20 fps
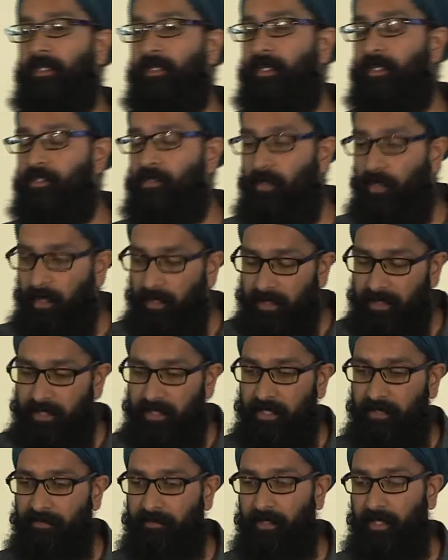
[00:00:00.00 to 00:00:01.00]
And so all this
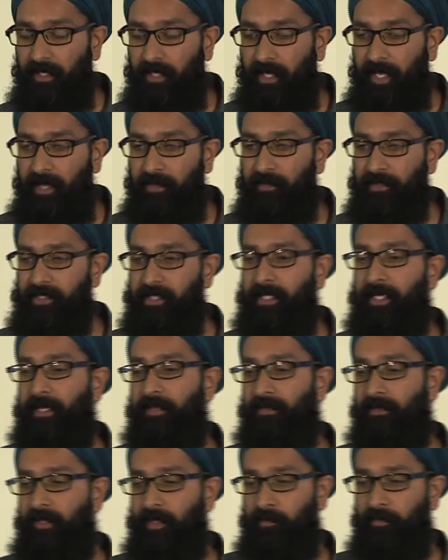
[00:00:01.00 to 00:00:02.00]
stuff got gathered
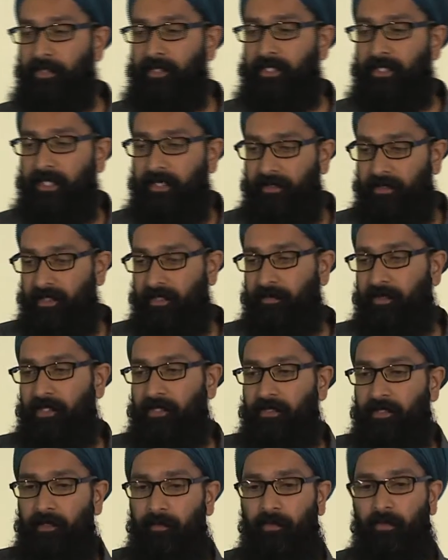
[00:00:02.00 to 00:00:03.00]
together. They put together a
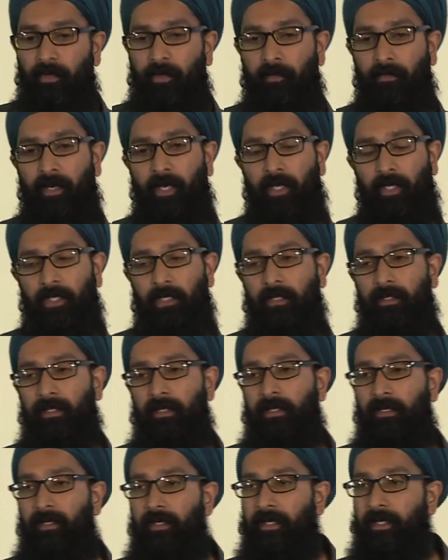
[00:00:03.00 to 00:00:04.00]
spatial temporal model.
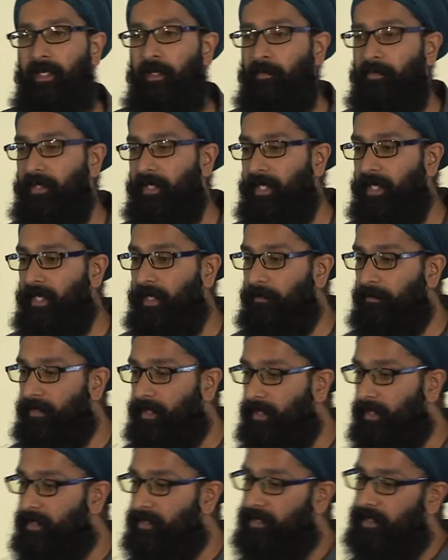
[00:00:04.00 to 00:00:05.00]
And I bring it up
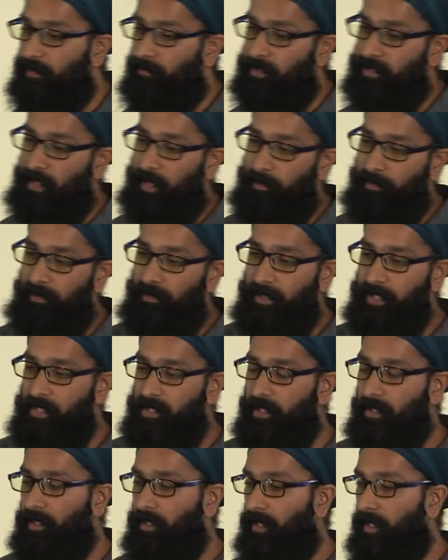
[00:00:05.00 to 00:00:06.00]
because it was
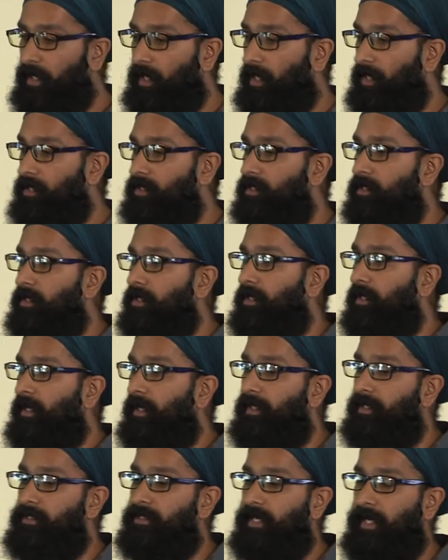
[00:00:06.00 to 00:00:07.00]
operationalized,
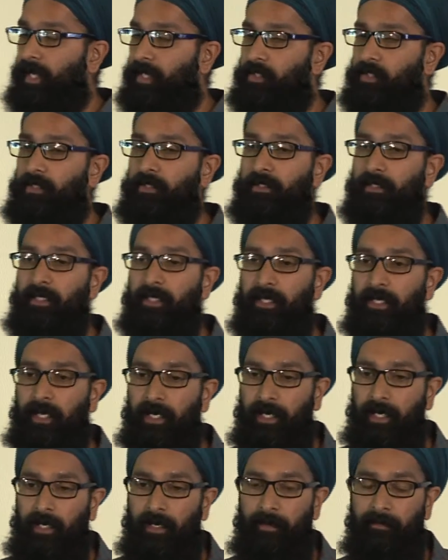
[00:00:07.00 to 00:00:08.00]
and it's actually,
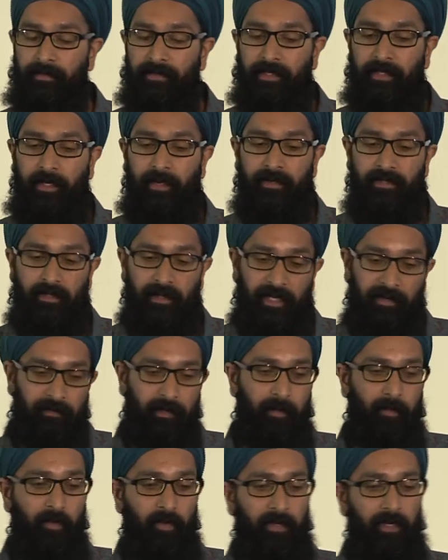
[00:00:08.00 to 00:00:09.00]
so
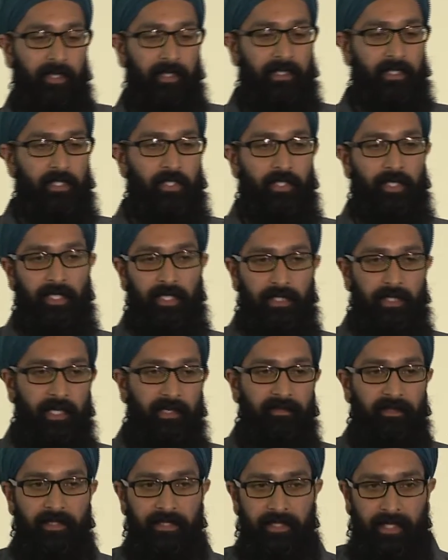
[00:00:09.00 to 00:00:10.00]
every morning these truck
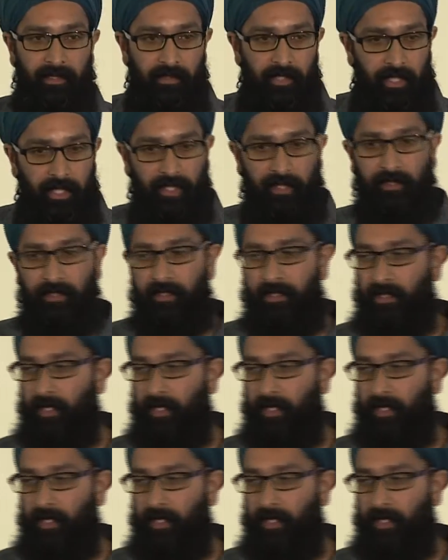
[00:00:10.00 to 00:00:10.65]
drivers now check this